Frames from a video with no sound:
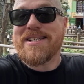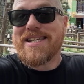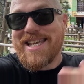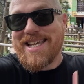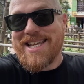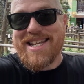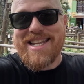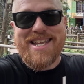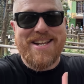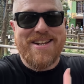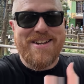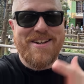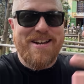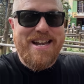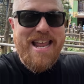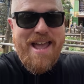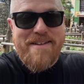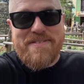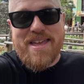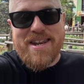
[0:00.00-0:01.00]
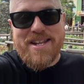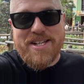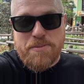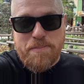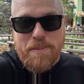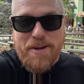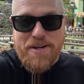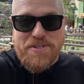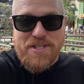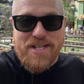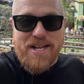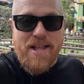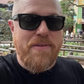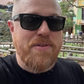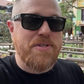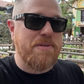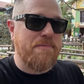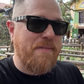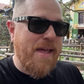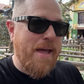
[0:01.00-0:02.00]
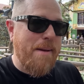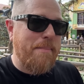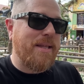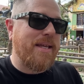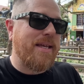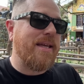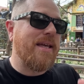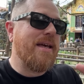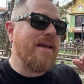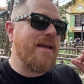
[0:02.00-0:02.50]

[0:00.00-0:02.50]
kid here and have that experience together as a family.